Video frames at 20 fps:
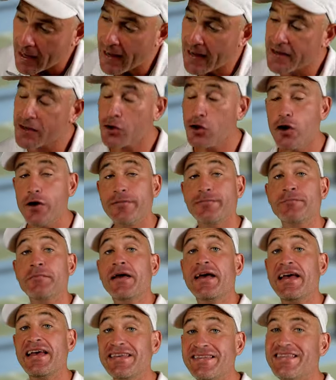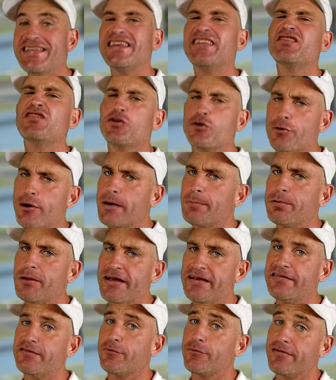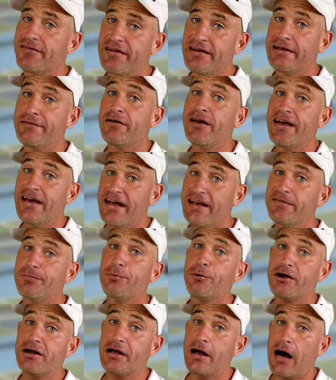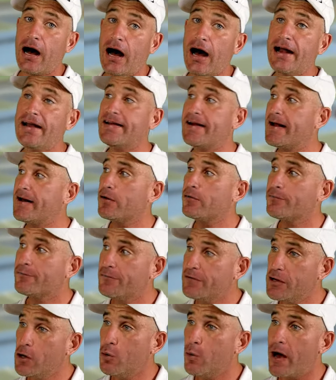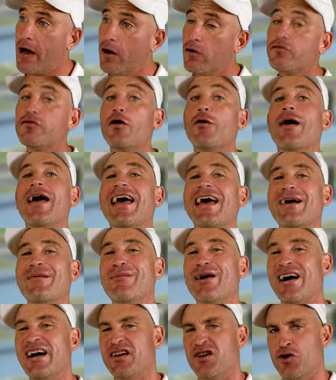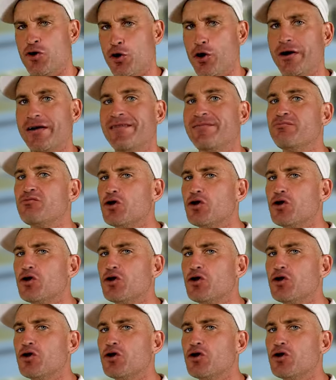I good? Is this the correct place to receive? It's pretty hot and I don't feel well, so am I good?